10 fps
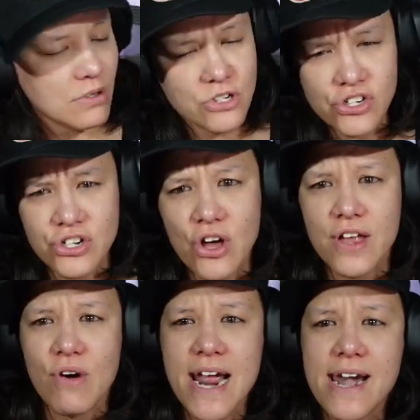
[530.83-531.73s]
just know
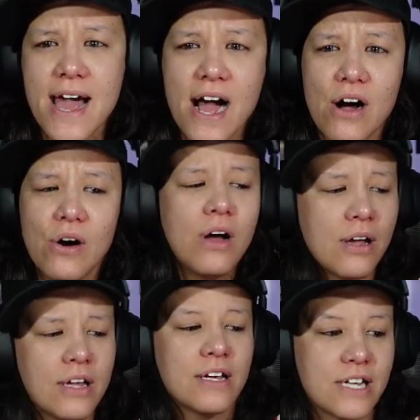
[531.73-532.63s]
that right now
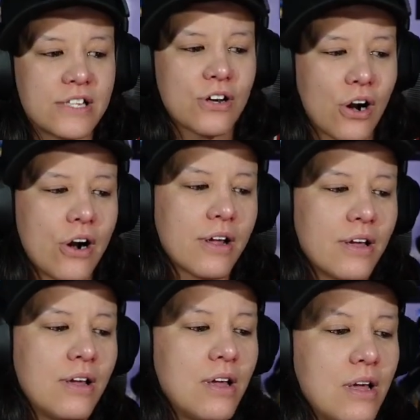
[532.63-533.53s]
it's hard.
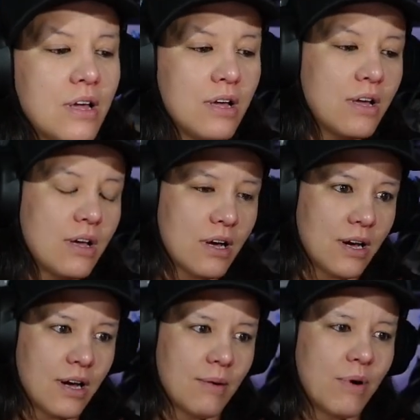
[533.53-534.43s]

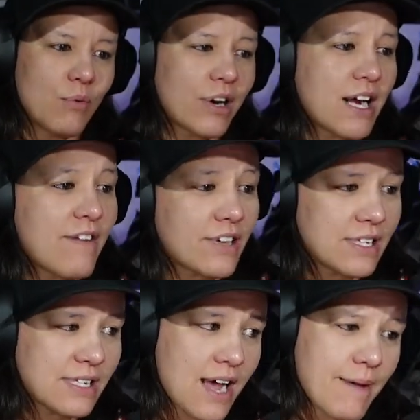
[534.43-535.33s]
Uh, but we're going to have a
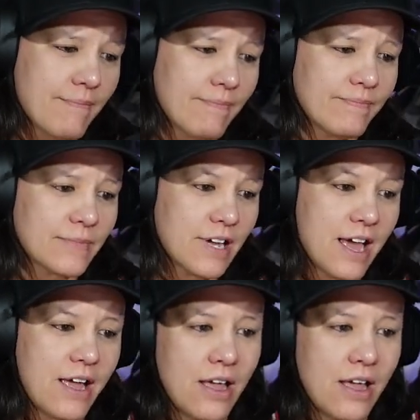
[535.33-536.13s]
good time, okay?